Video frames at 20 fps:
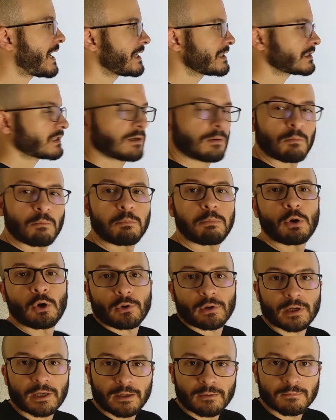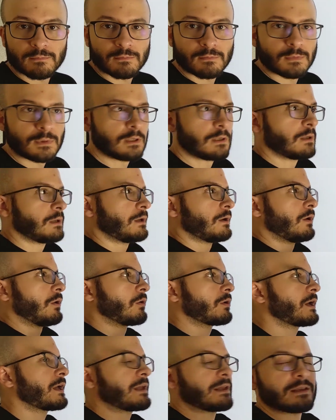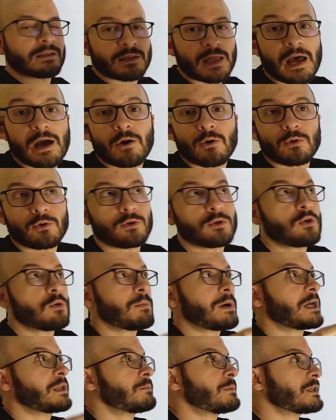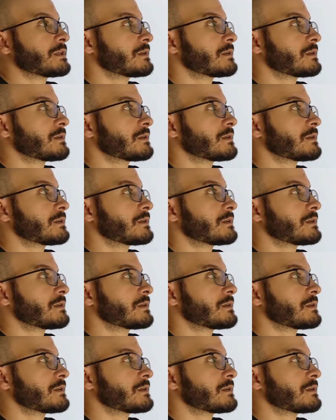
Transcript: as porque. Okay, now you might be